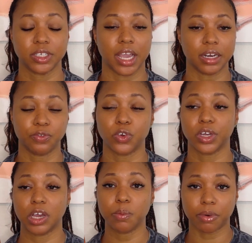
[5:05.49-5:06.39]
She got it for a
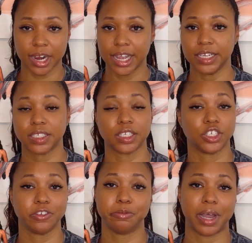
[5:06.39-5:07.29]
good price, and
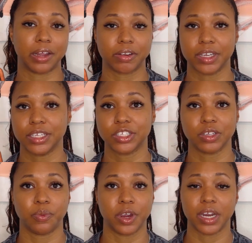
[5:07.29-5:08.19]
she remodeled it
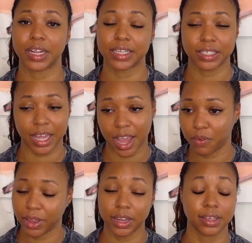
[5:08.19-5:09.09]
to where it is
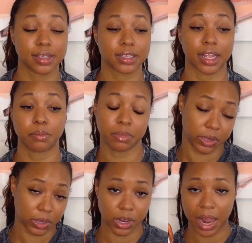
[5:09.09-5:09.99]
now, and it looks like $1
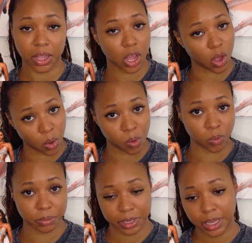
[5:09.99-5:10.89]
million
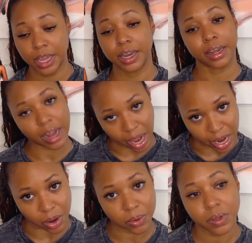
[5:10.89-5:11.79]
home
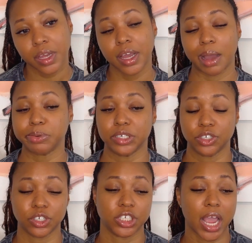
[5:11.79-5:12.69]
now. I'm pretty
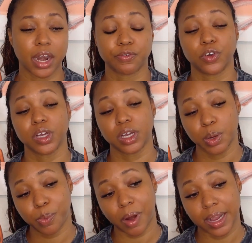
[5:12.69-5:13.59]
sure she got it for a
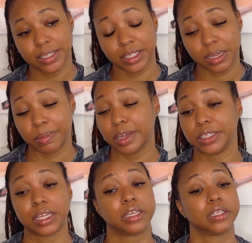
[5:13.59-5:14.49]
good price then because
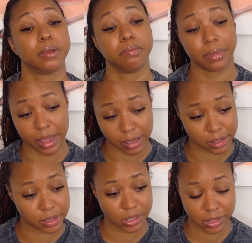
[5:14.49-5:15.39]
it looked a
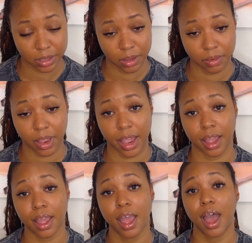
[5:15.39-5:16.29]
mess.
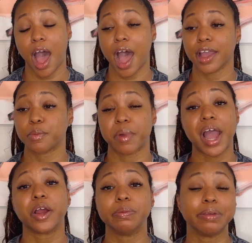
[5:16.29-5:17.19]
Okay, I
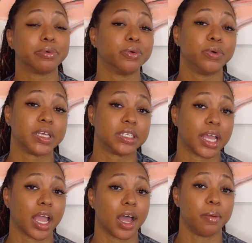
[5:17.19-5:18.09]
admire people who can
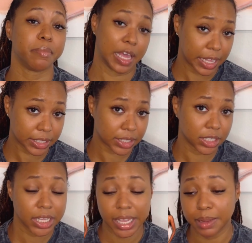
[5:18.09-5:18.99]
take a mess
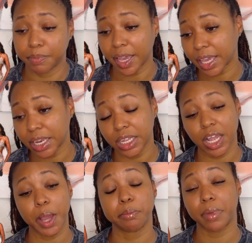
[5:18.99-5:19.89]
and make it look
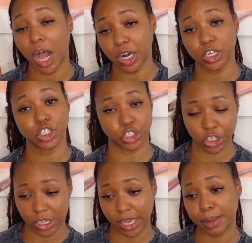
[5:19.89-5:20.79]
modern,
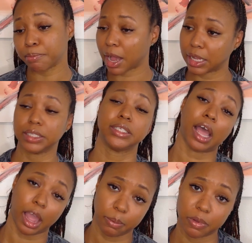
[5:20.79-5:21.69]
chic, in my
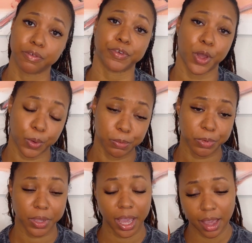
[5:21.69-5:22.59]
type of home.
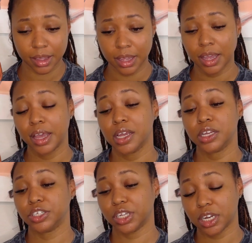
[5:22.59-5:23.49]
Okay.
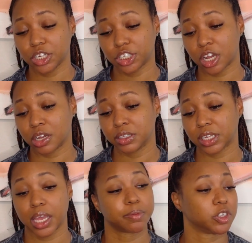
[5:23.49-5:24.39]
Jenna shows
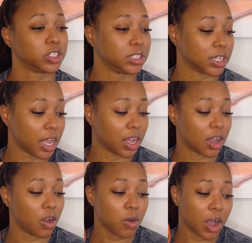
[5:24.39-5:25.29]
up and she's like,
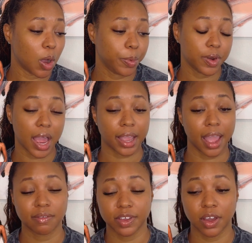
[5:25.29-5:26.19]
"Oh, I hope you like
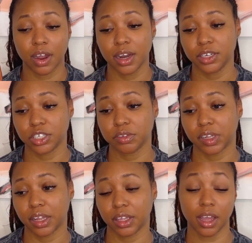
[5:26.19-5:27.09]
caviar." And she was
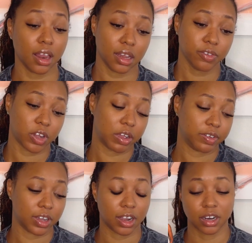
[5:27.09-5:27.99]
like, "Yeah, I love
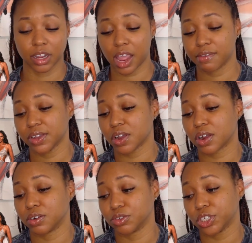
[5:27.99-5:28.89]
caviar. Caviar
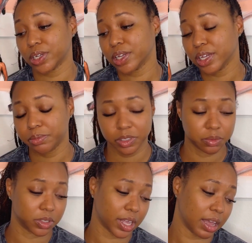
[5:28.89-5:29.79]
on chips. It
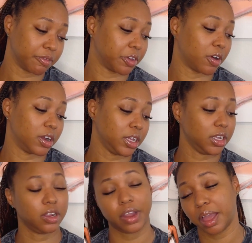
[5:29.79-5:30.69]
was caviar
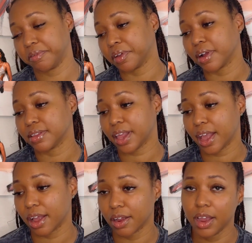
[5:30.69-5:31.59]
here, caviar
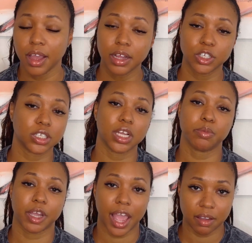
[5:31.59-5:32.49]
there. Just nothing
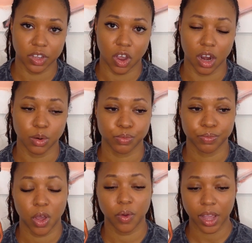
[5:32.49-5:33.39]
but caviar."
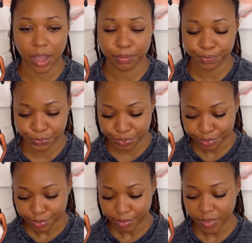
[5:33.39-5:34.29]
Okay.
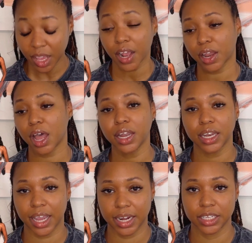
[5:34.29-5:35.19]
The other
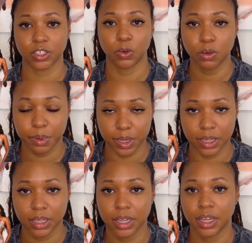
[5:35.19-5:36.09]
ladies,
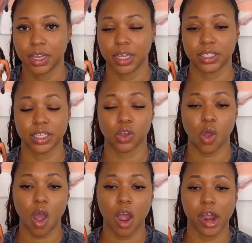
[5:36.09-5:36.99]
Uba, is in a
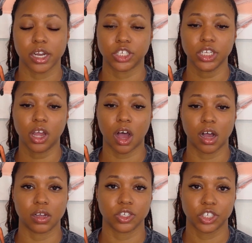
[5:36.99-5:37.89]
car and she
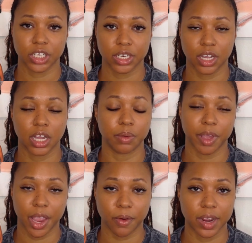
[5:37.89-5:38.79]
calls
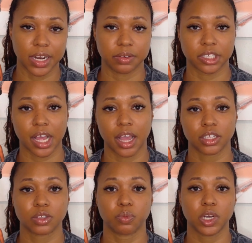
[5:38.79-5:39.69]
Erin and was
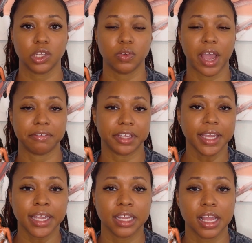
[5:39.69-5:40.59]
like, "What do you have to
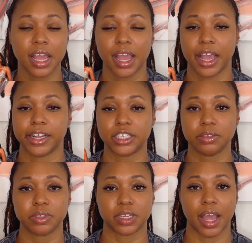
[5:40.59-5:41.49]
eat?" And she
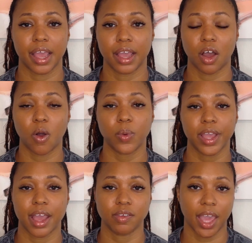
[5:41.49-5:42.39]
was like, "Oh, we
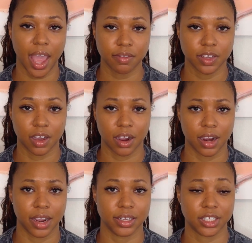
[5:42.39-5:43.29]
have
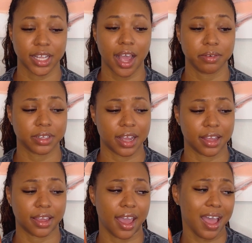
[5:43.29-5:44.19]
caviar." And Sai was
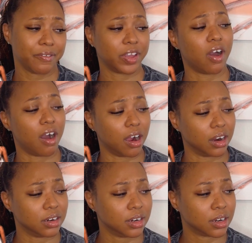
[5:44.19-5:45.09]
like,
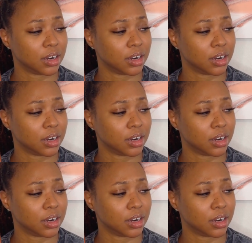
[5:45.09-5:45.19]
"Caviar?